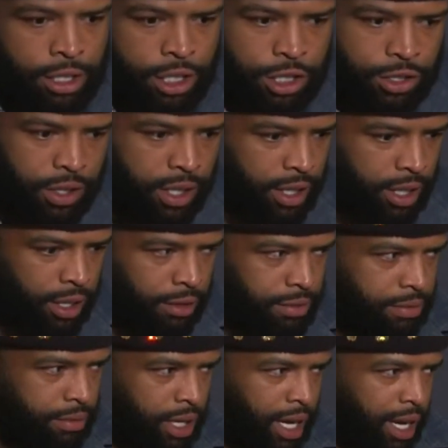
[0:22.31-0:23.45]
string
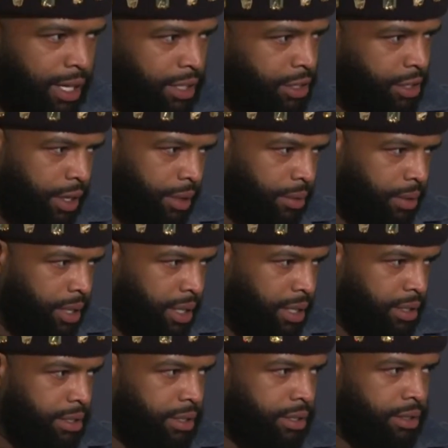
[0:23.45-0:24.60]
off 9 straight
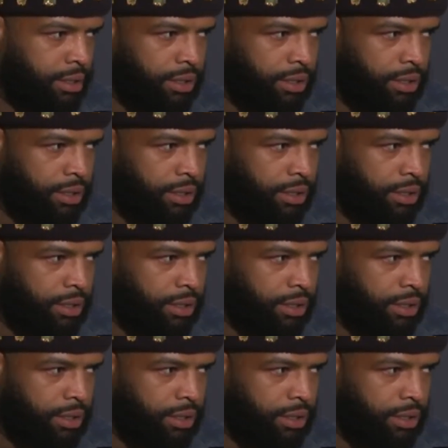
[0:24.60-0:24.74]
wins.